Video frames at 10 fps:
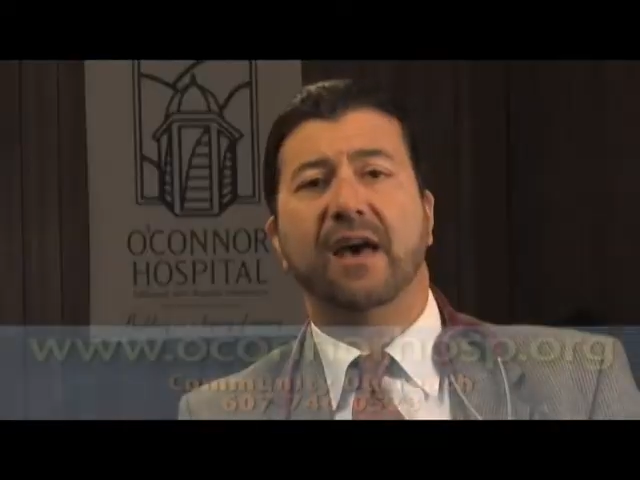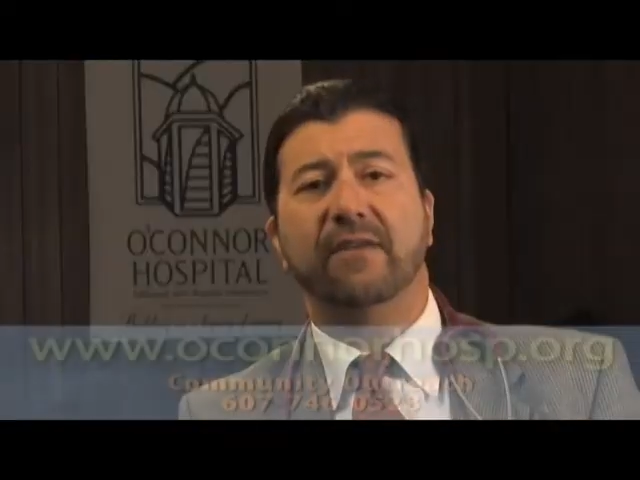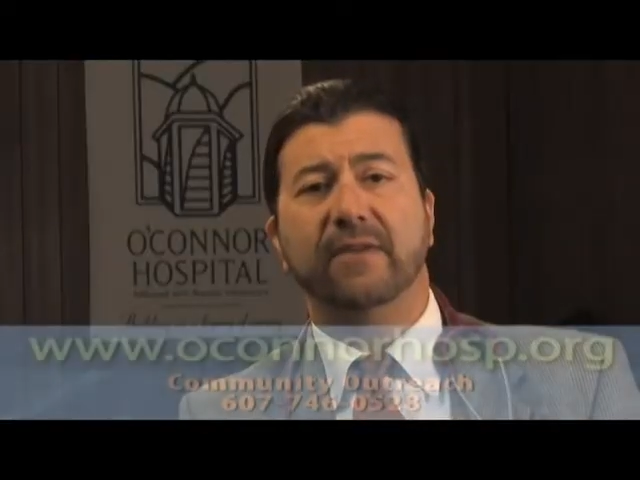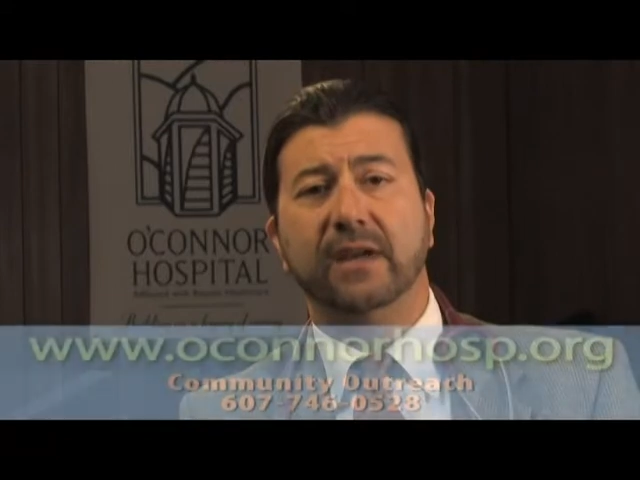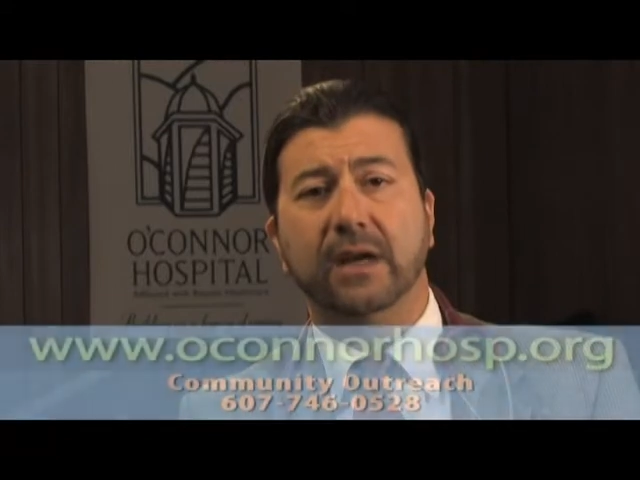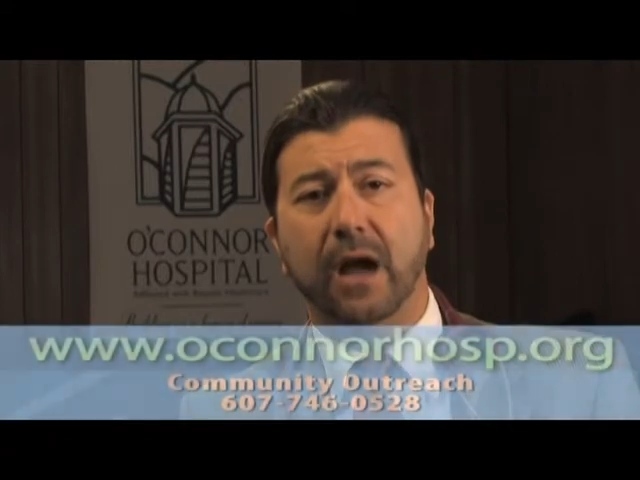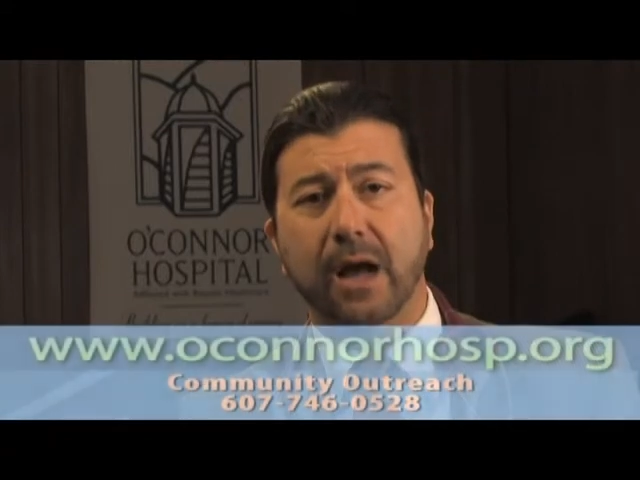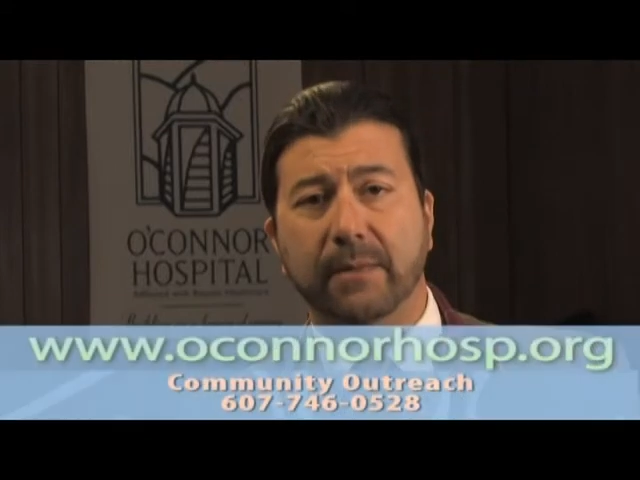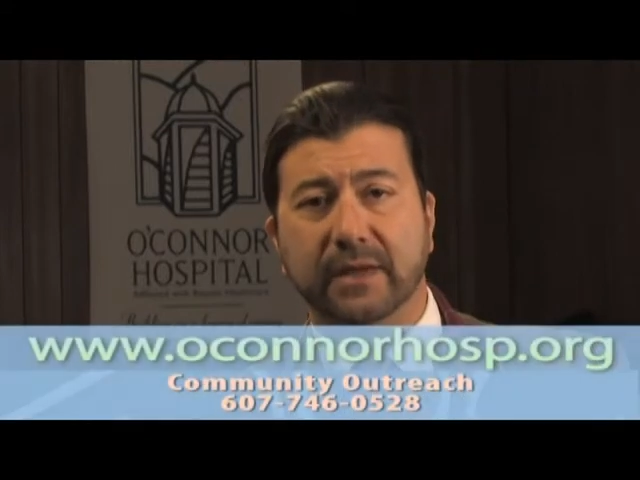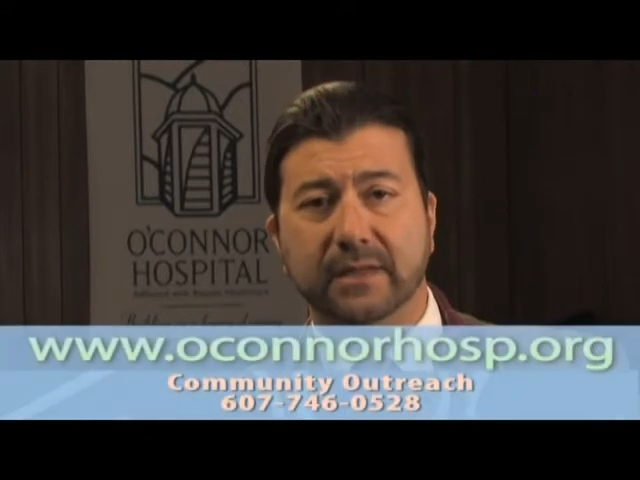any
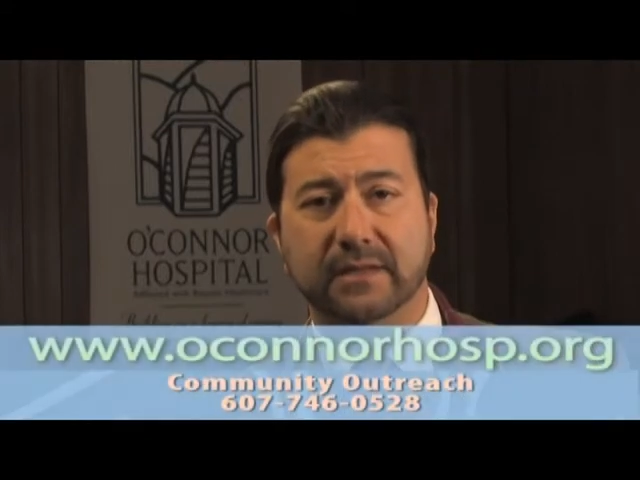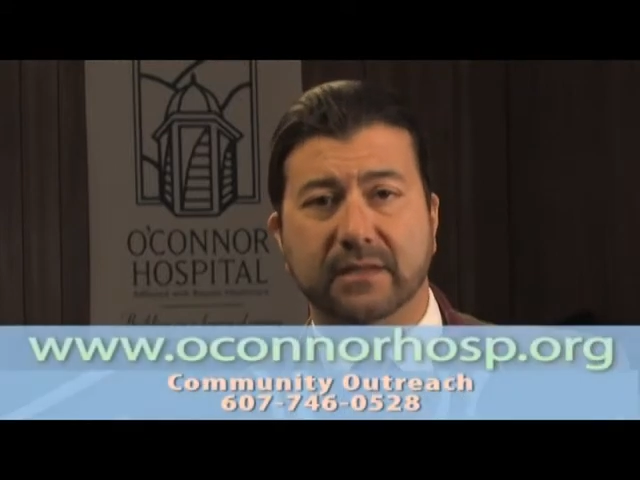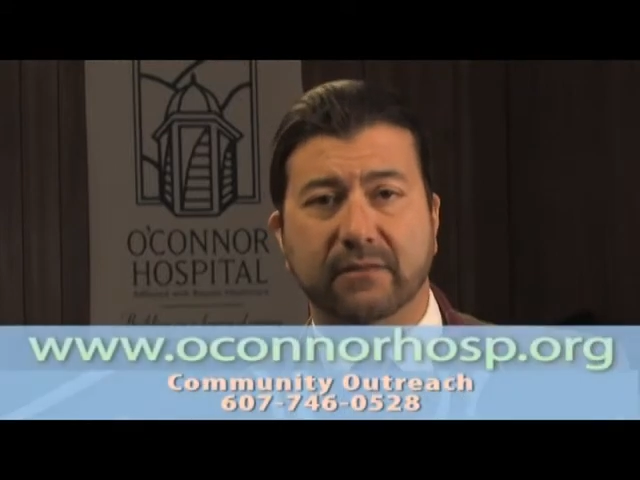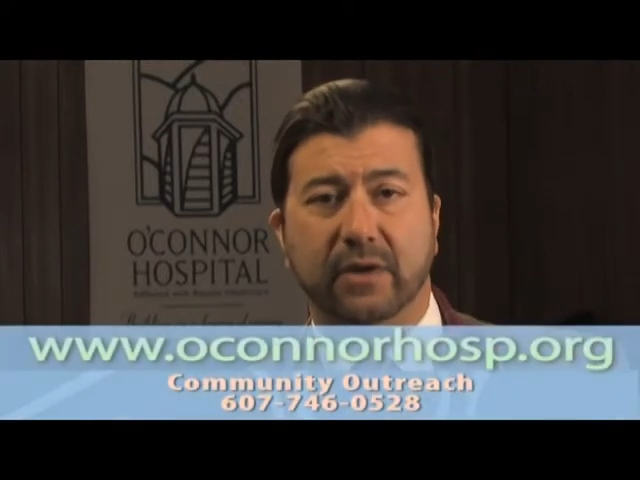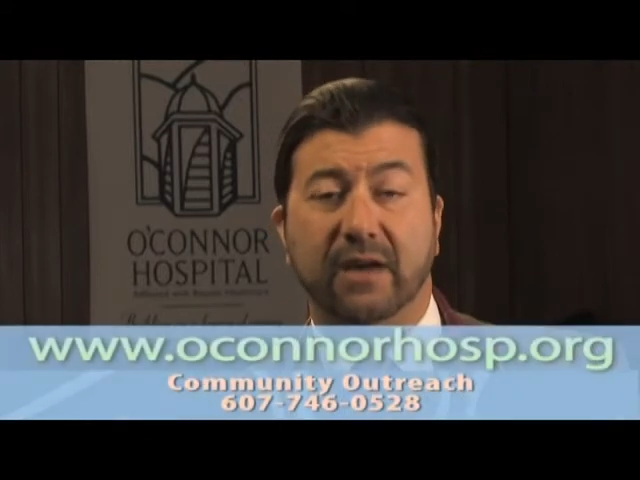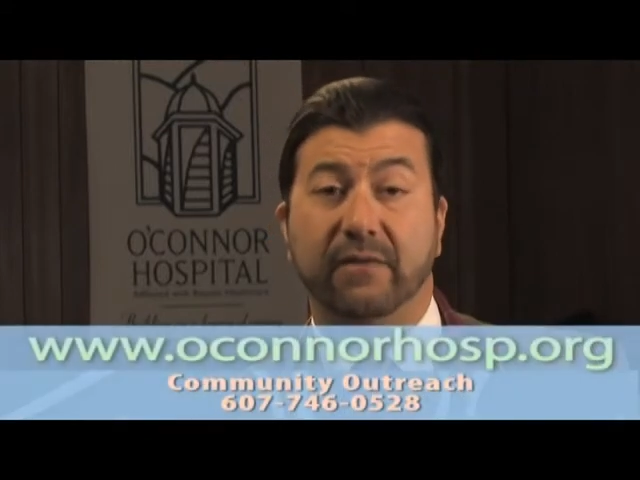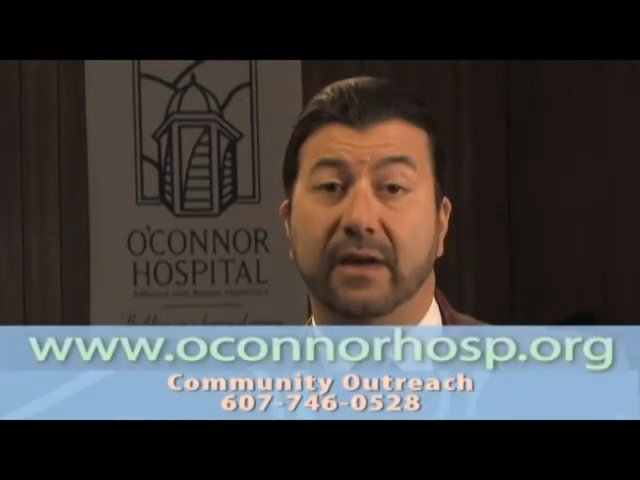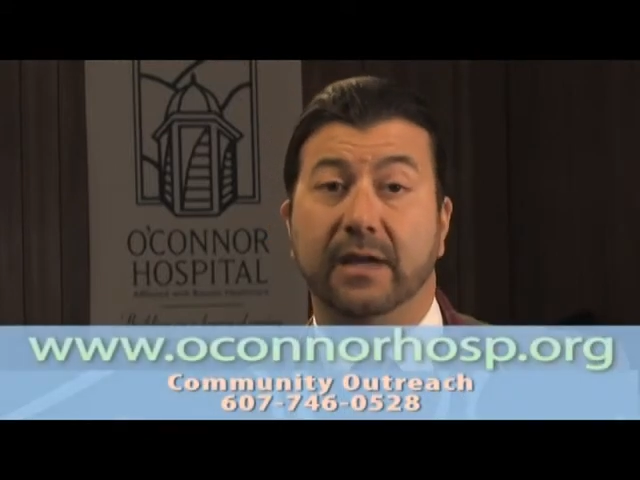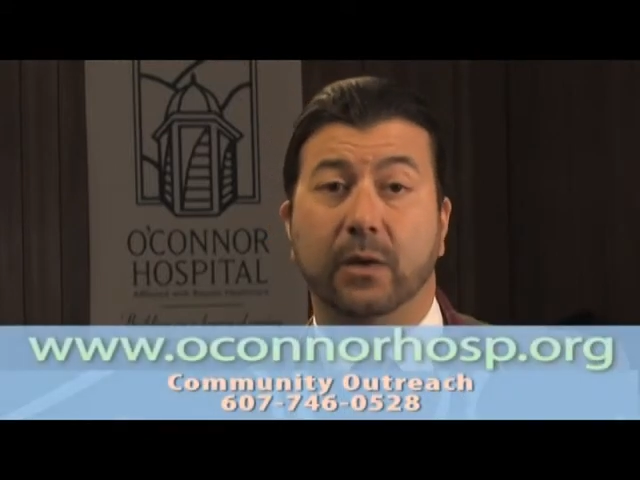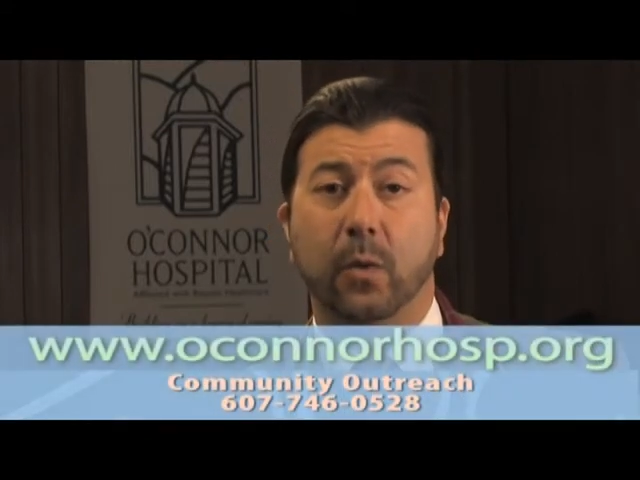comments, if you have any
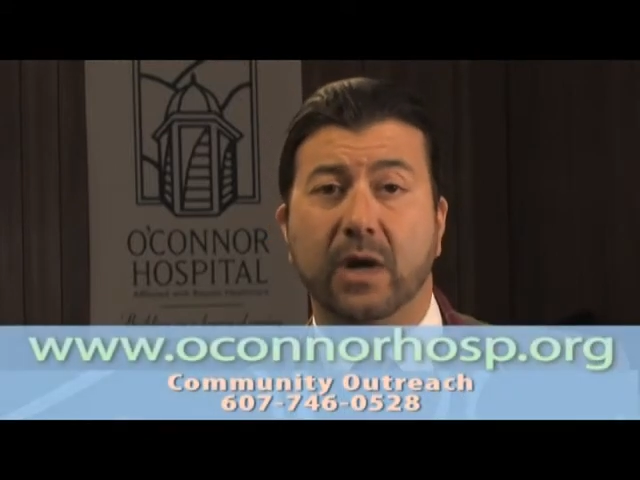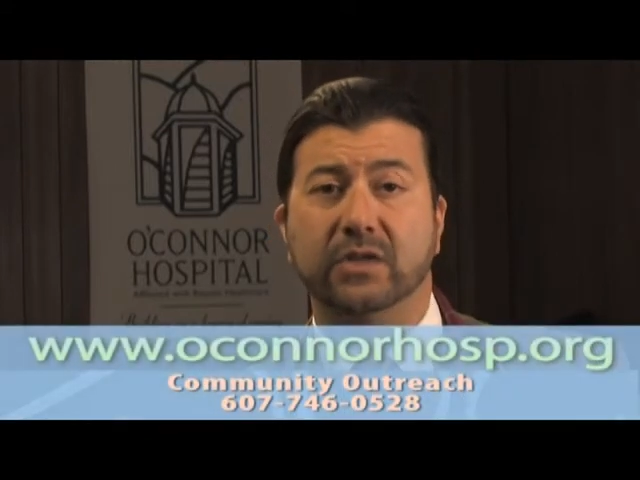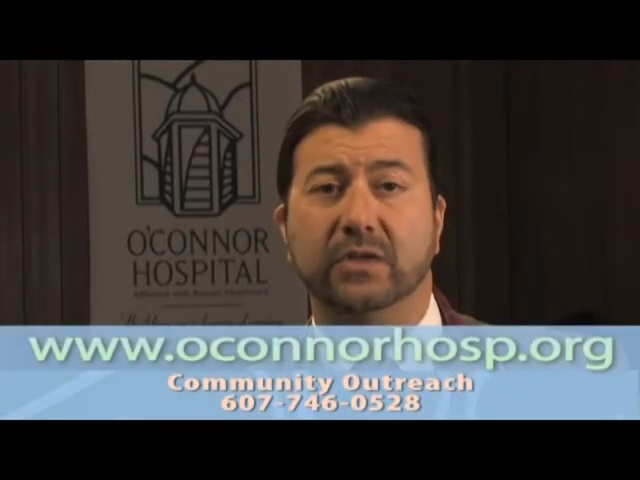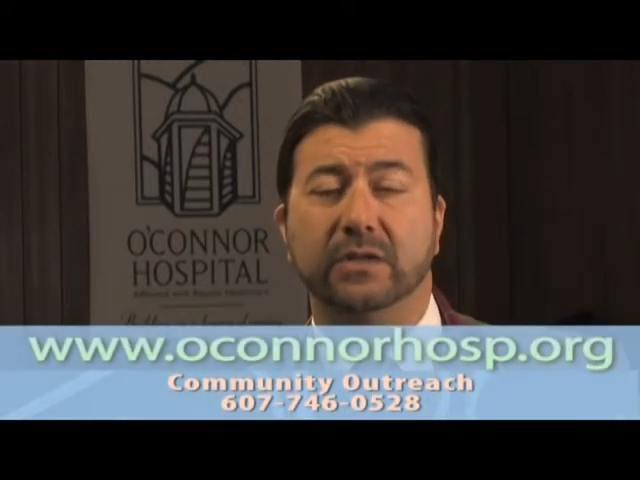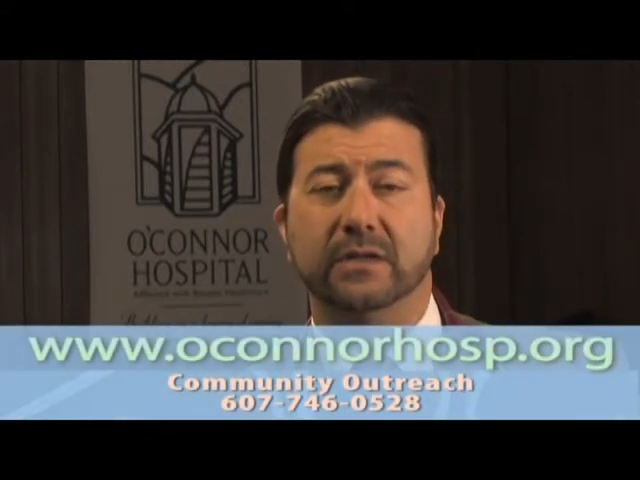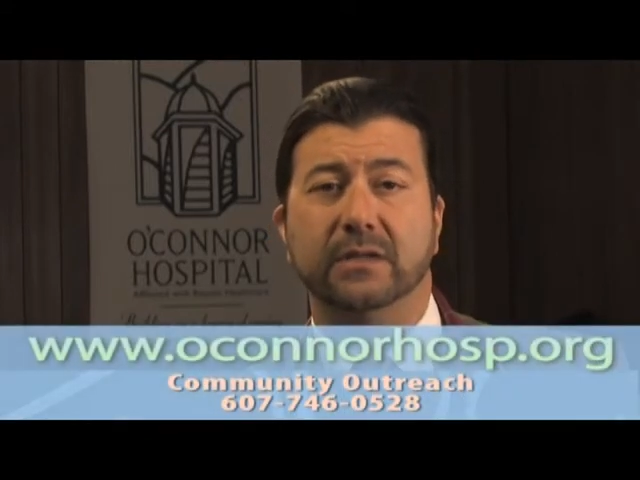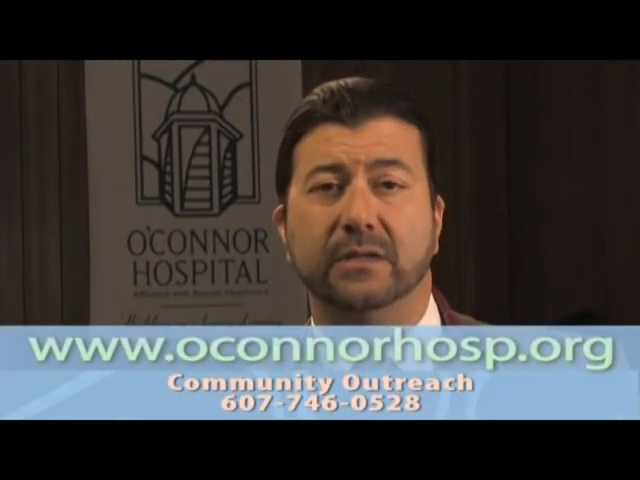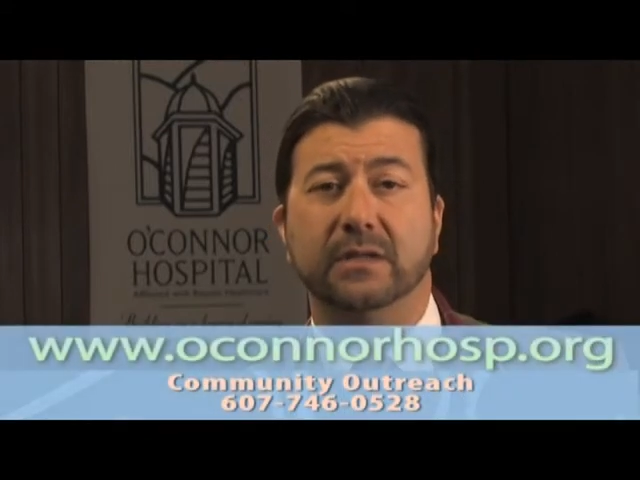questions,